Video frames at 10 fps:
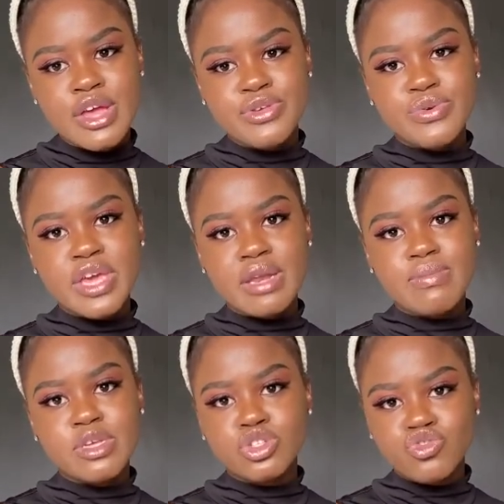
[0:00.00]
you can
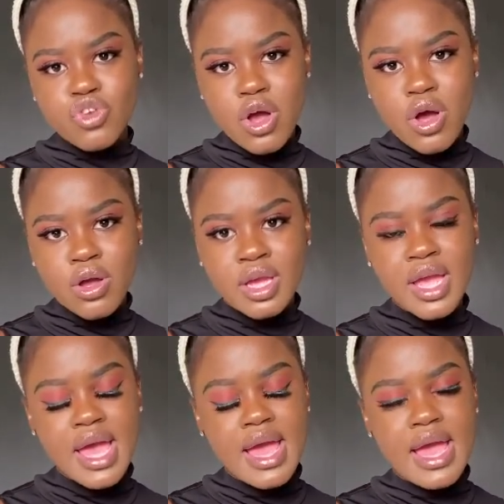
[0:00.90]
be strong
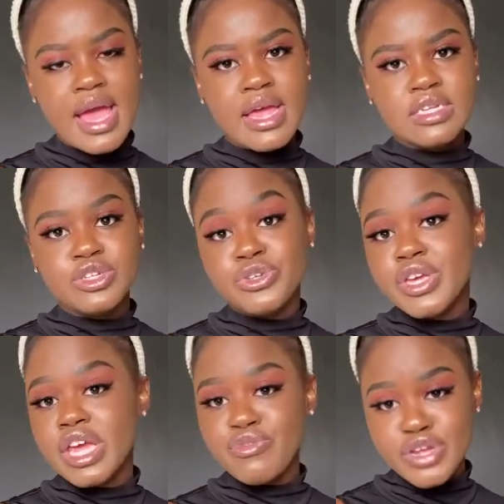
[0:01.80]
and you
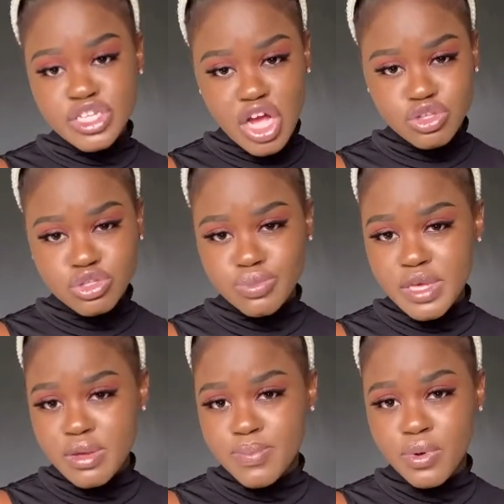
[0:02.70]
can reach out to
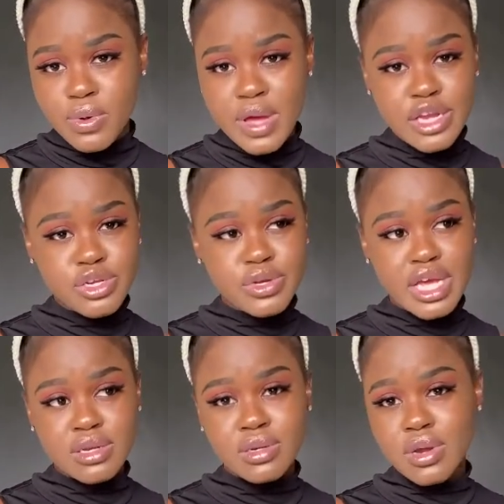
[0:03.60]
people, and you
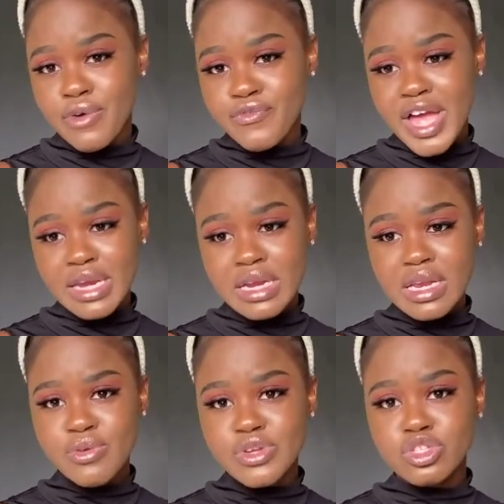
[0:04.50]
can
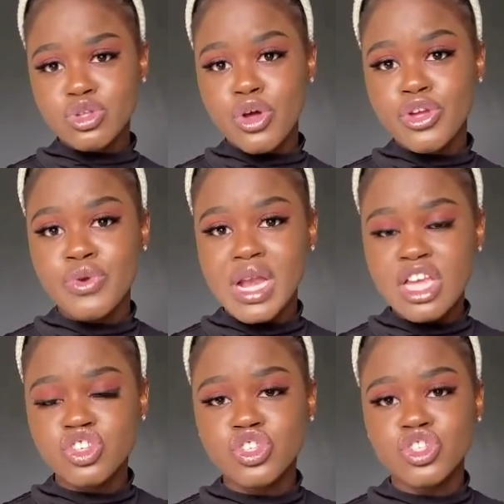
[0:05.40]
finally restore your
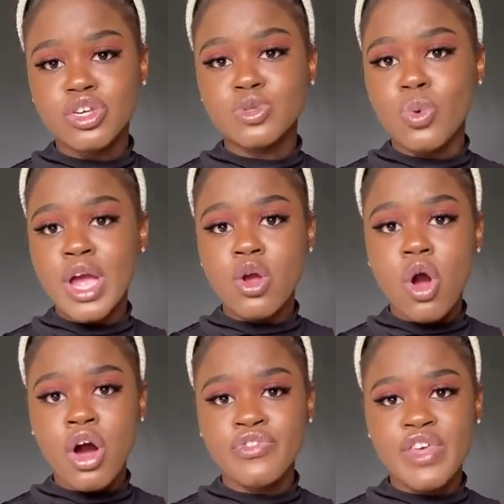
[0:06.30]
relationships, work
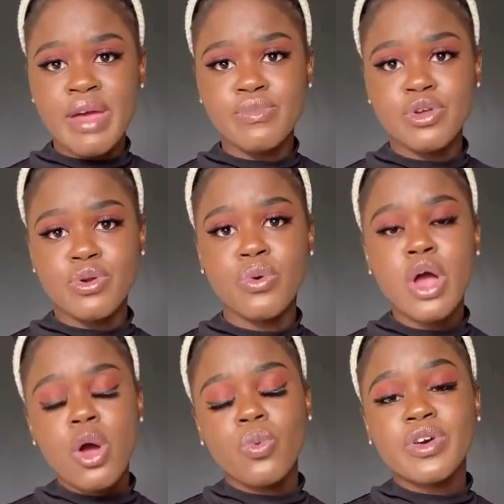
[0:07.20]
on them, you know,
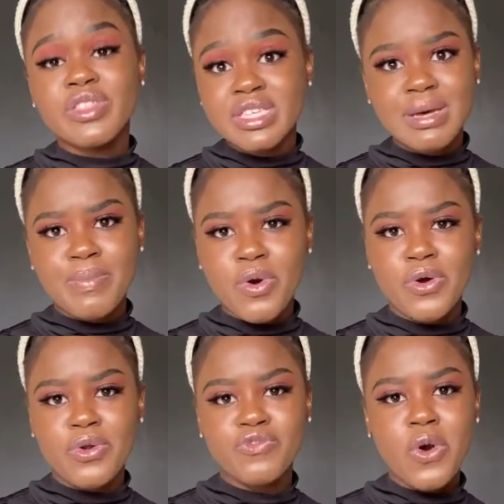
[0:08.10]
with the support,
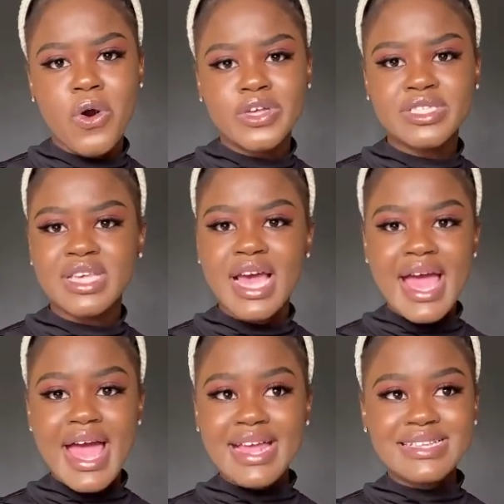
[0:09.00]
of course.
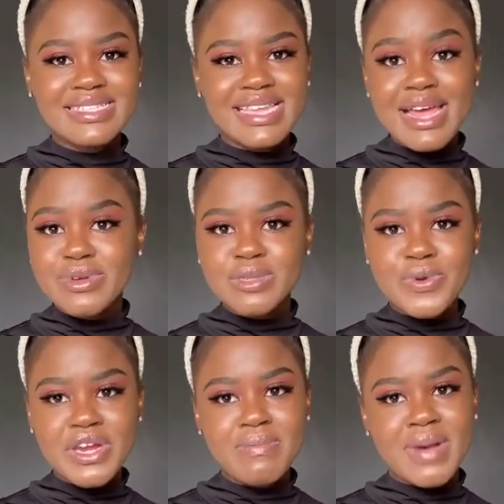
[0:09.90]
And that was
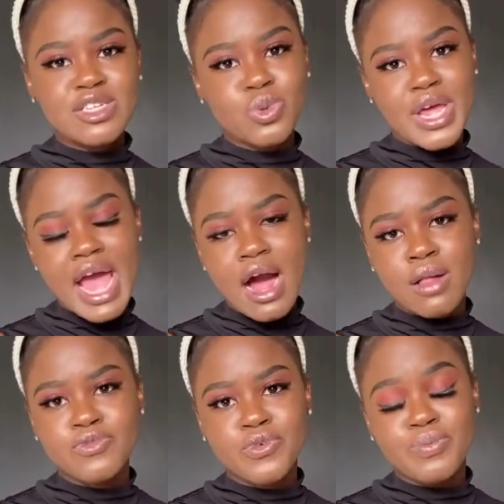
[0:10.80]
pretty much what
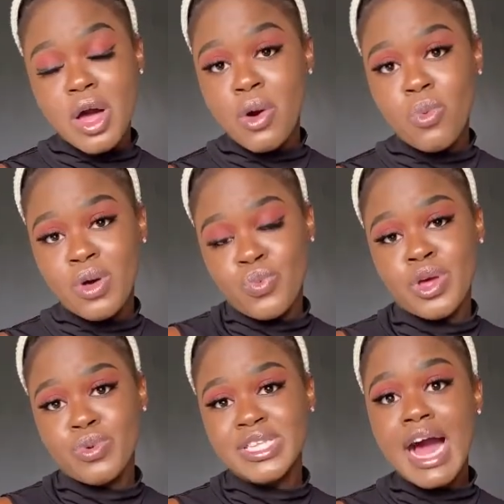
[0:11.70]
helped
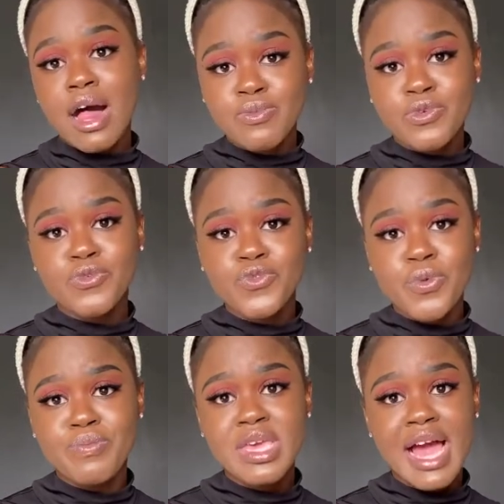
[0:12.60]
what was helpful for
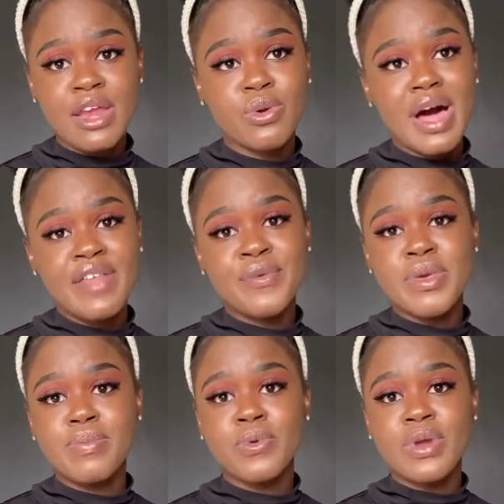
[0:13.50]
me. I know other
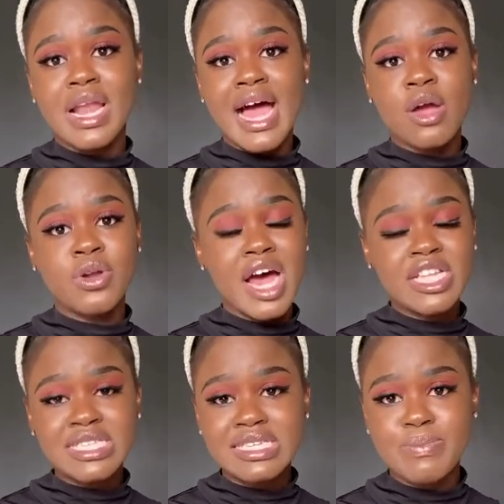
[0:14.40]
people rely on
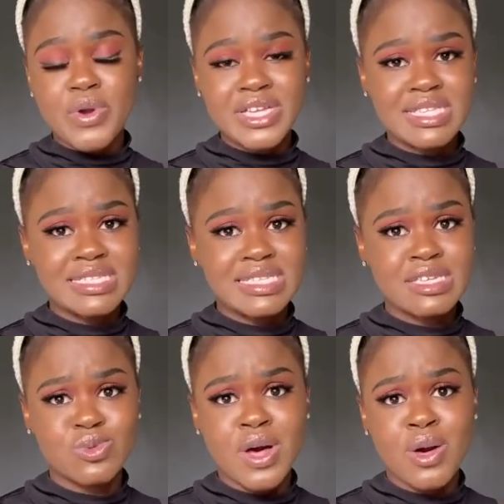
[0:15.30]
antidepressants
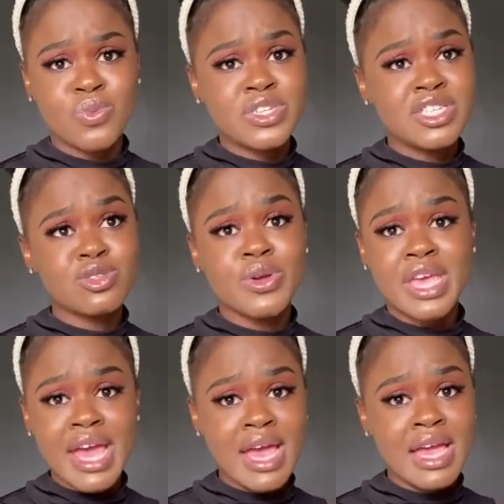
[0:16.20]
as well, which is
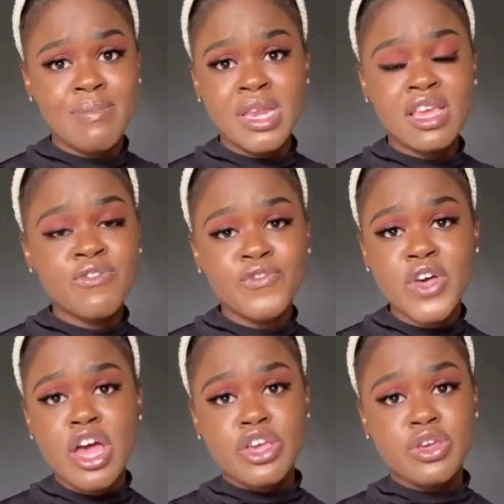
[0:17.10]
okay. I mean, if
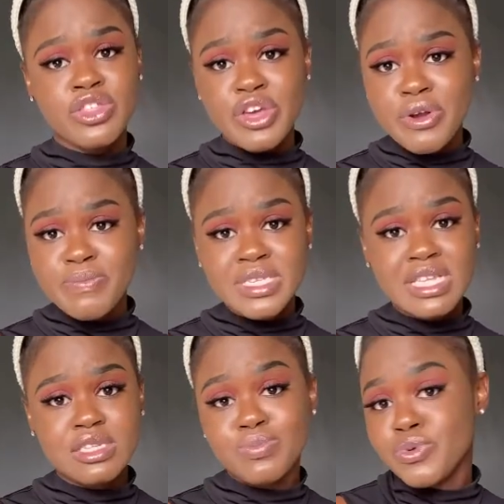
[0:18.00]
your therapist
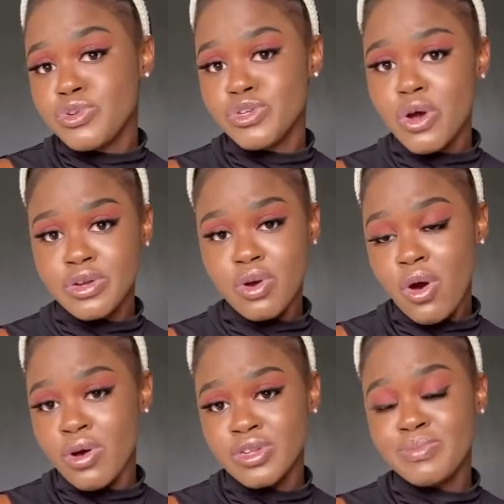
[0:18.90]
has put you on
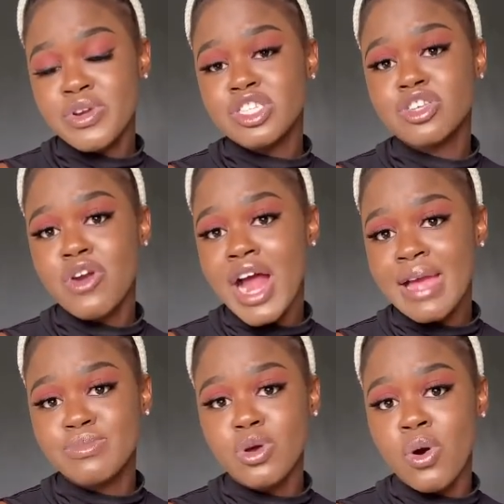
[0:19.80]
or
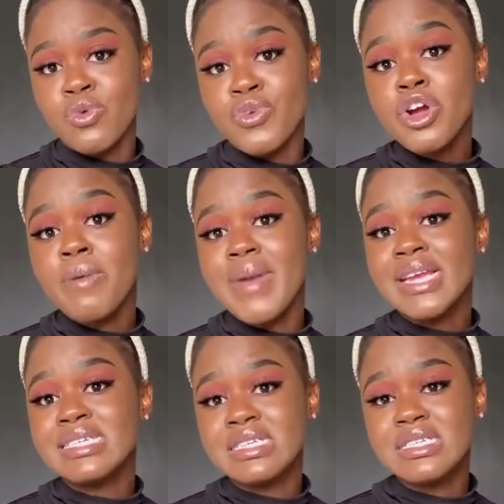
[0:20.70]
prescribed or
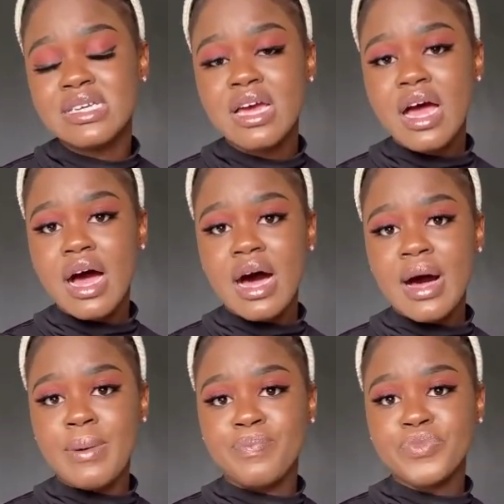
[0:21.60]
recommended
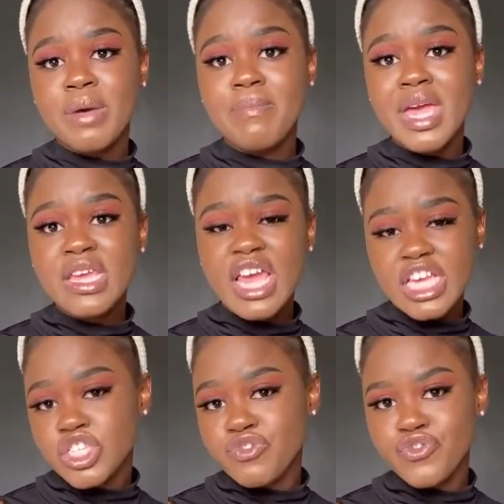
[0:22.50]

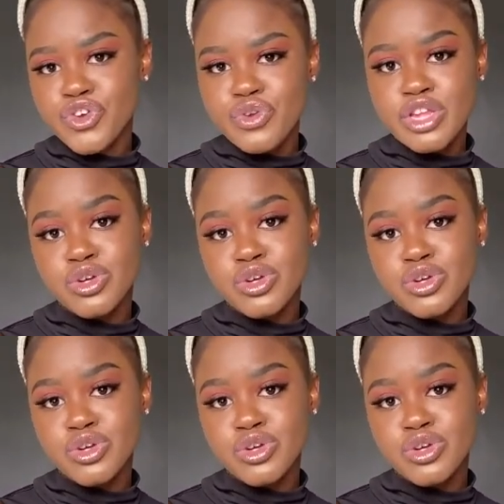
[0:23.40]
medication for you, and your